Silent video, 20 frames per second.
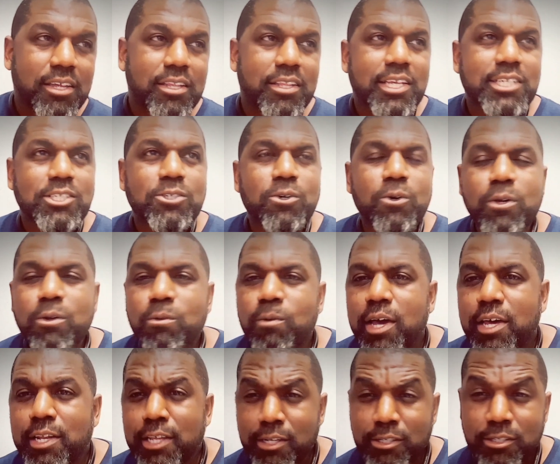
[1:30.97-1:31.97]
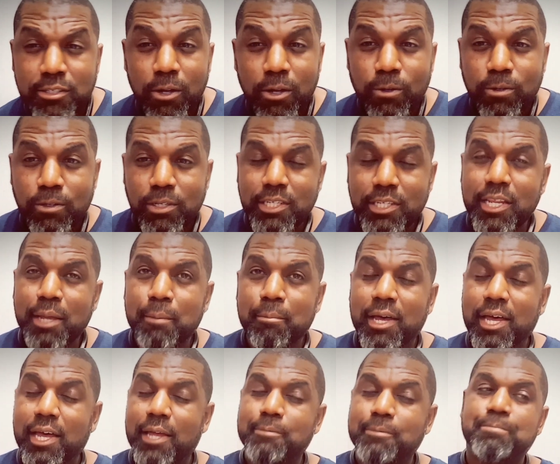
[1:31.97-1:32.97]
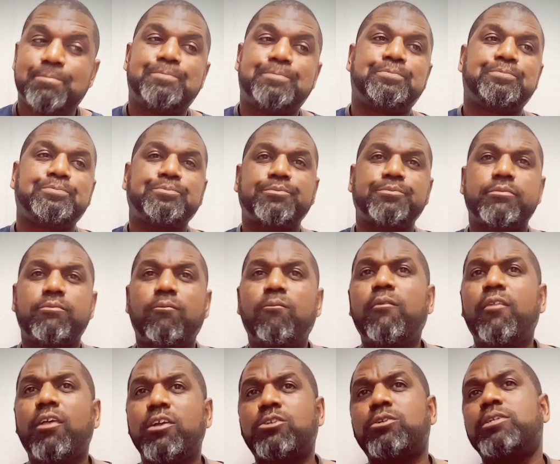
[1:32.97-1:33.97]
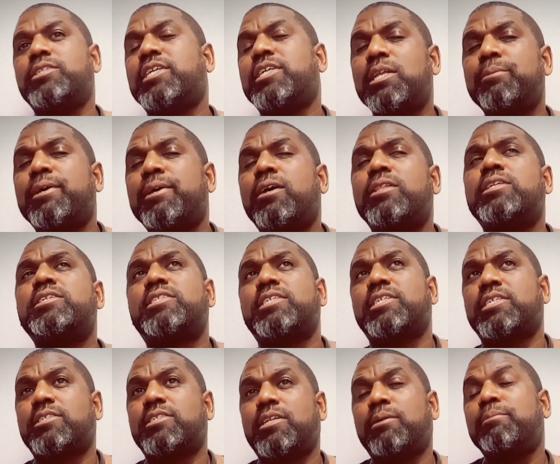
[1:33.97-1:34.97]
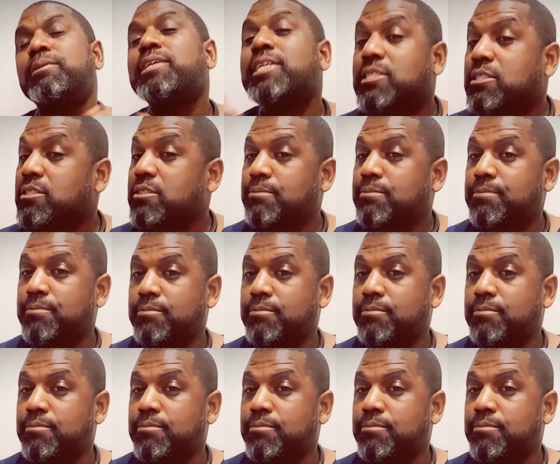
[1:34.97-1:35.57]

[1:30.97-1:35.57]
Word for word: that's going around in a circle in their mind. So they're telling me all these things, and I'm listening.